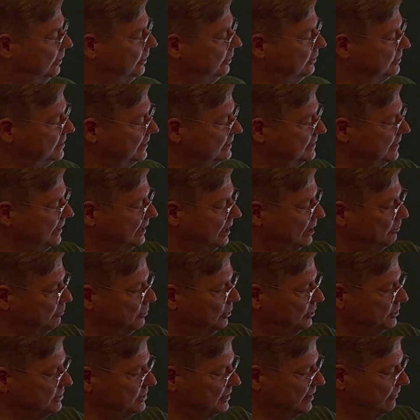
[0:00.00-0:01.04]
Uh, mm
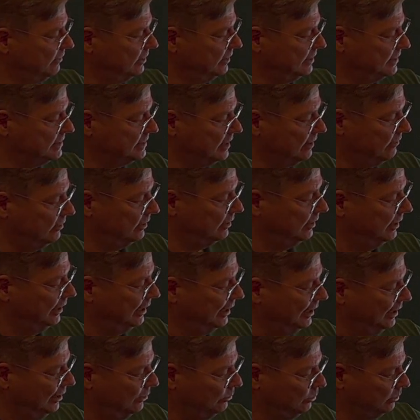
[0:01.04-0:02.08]

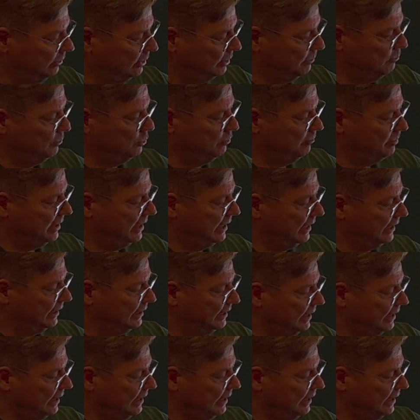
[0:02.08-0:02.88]
-hmm. So we can move back and